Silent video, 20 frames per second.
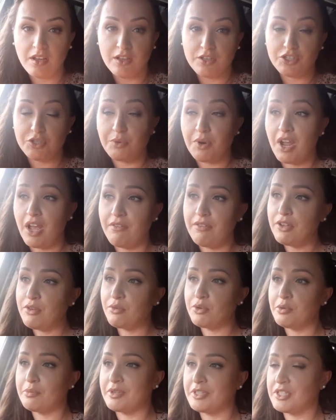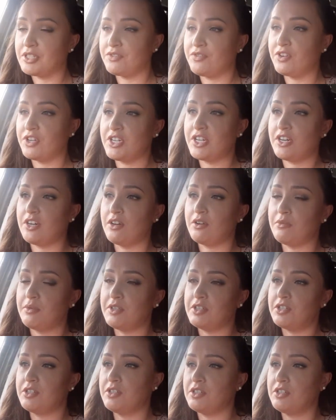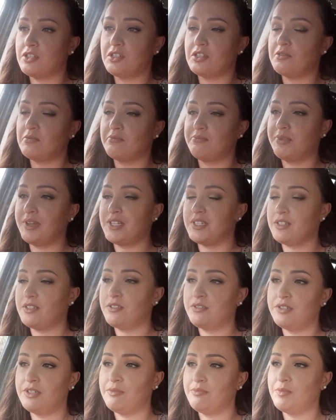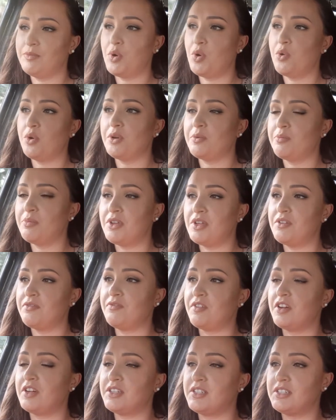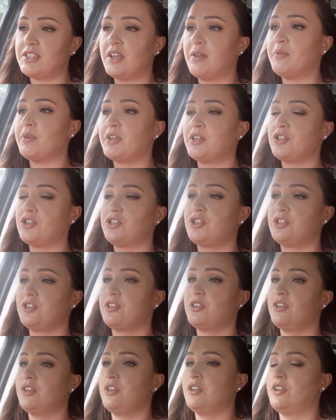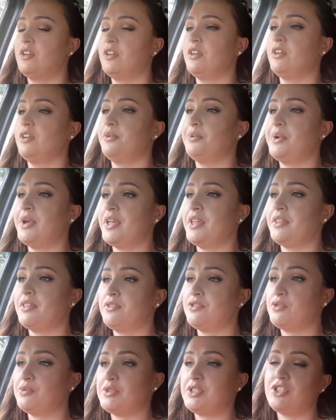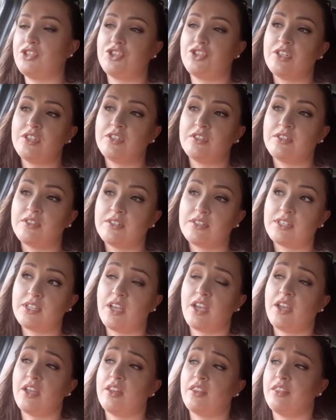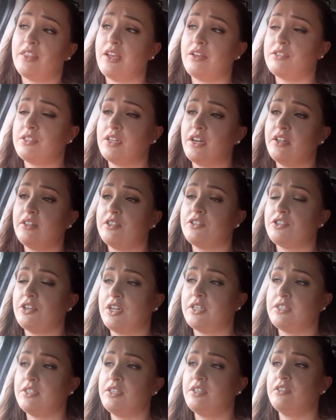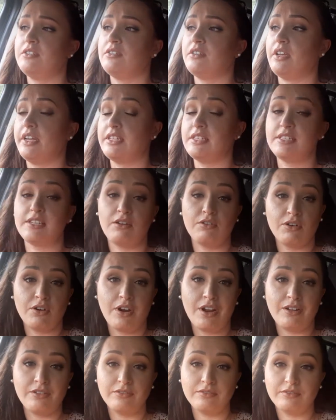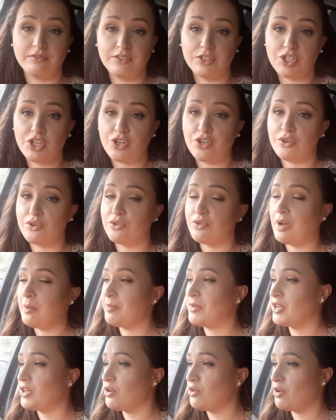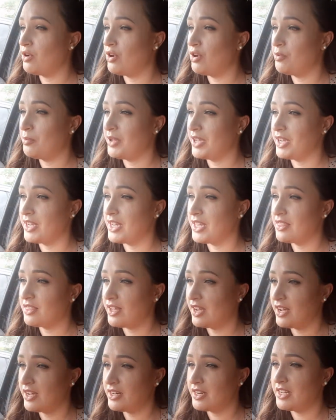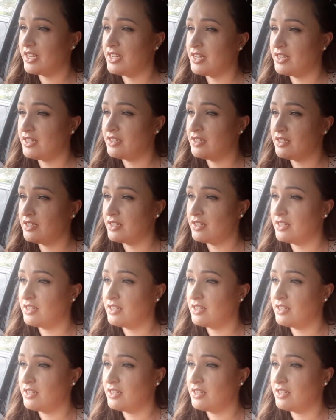So we're having Reuben's for dinner, which is just basically corned beef on a sandwich with Swiss cheese and Thousand Island dressing and sauerkraut. So I'm gonna go home and get that in